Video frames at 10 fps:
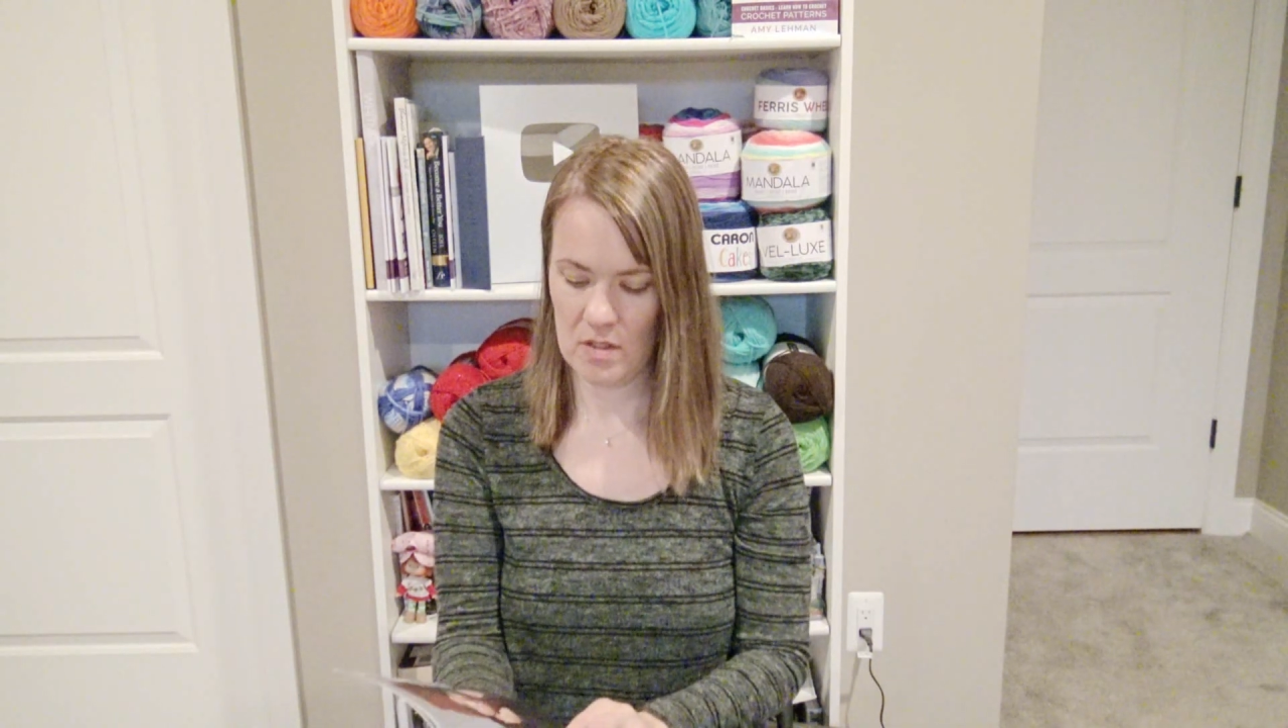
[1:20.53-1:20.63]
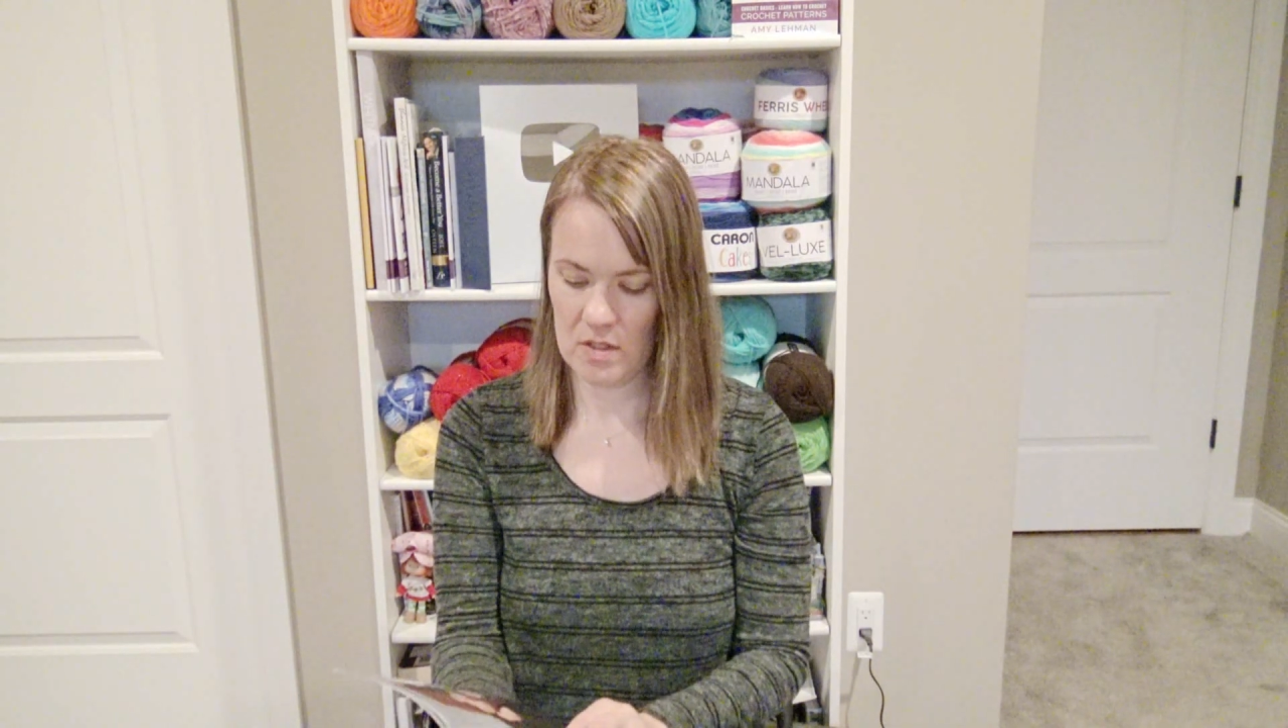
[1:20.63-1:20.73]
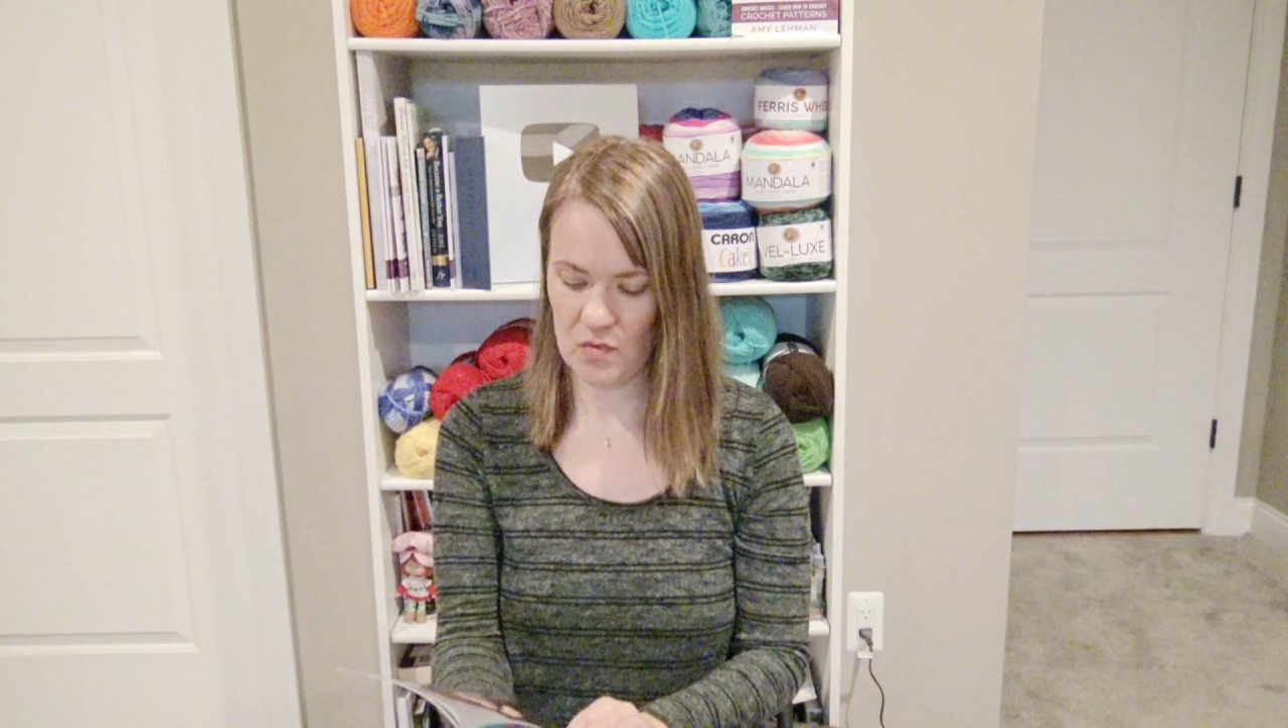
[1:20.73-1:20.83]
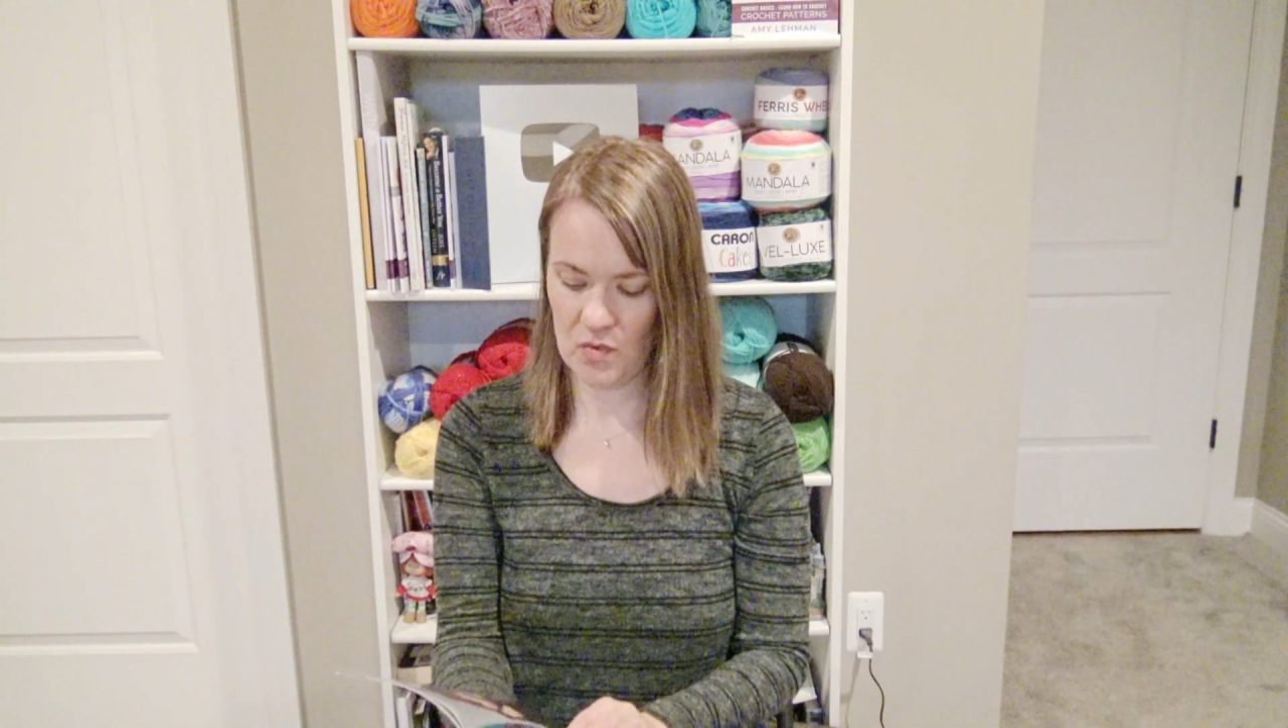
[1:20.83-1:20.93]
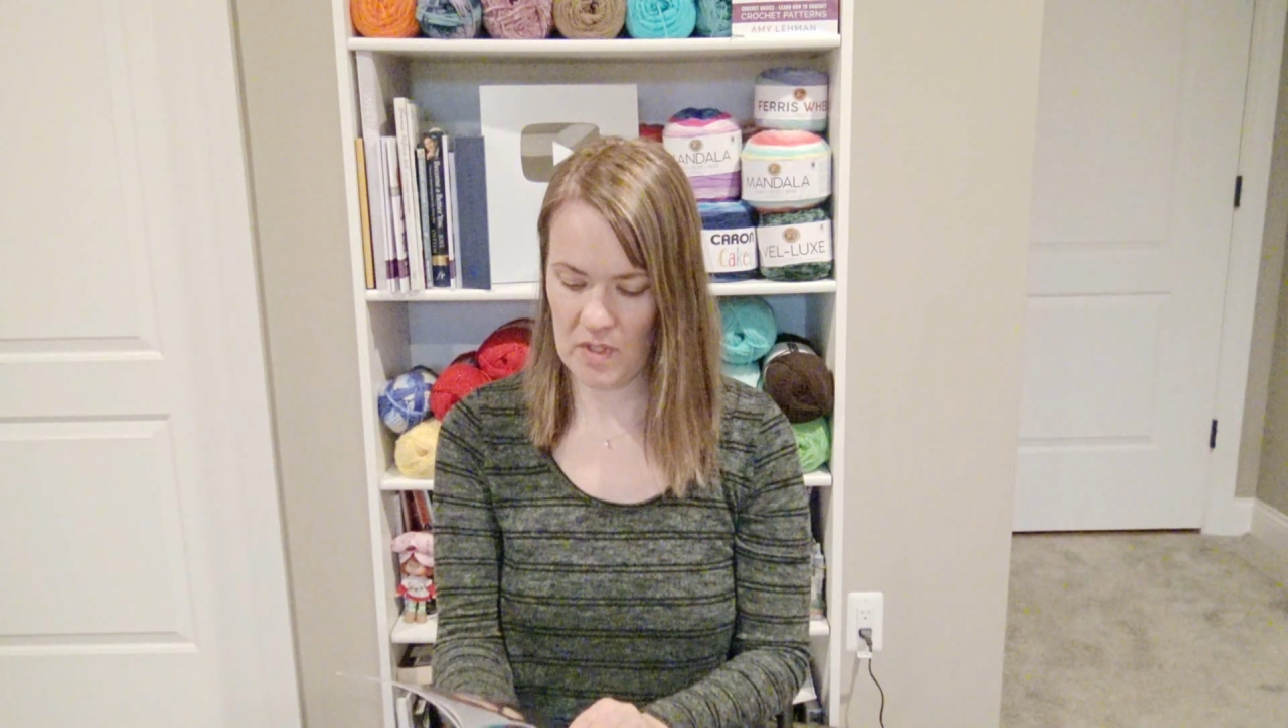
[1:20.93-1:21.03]

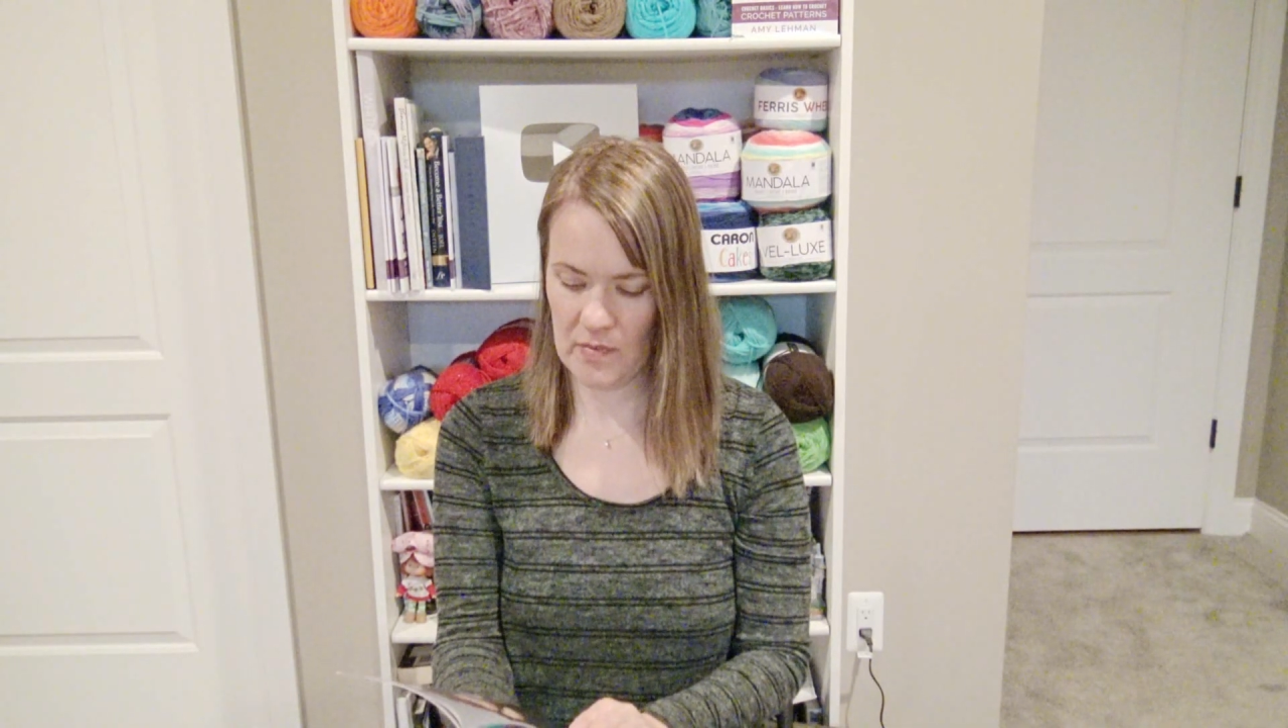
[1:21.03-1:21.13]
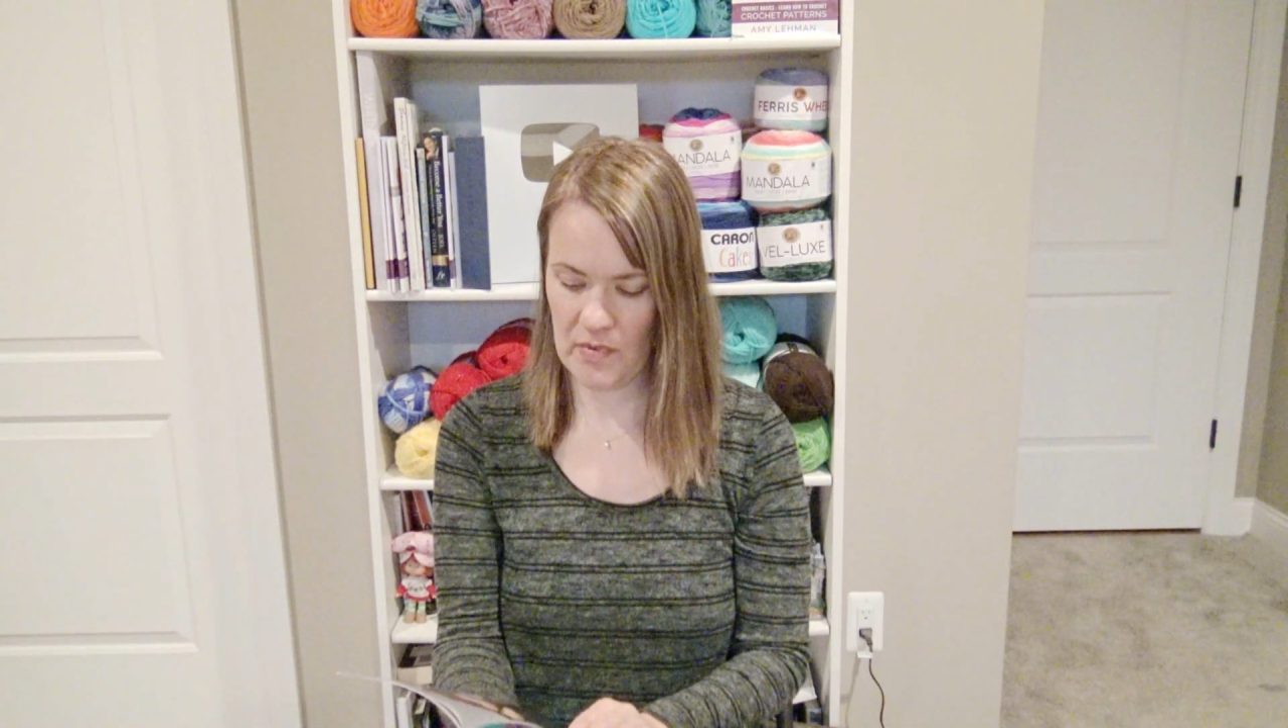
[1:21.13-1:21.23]
It's really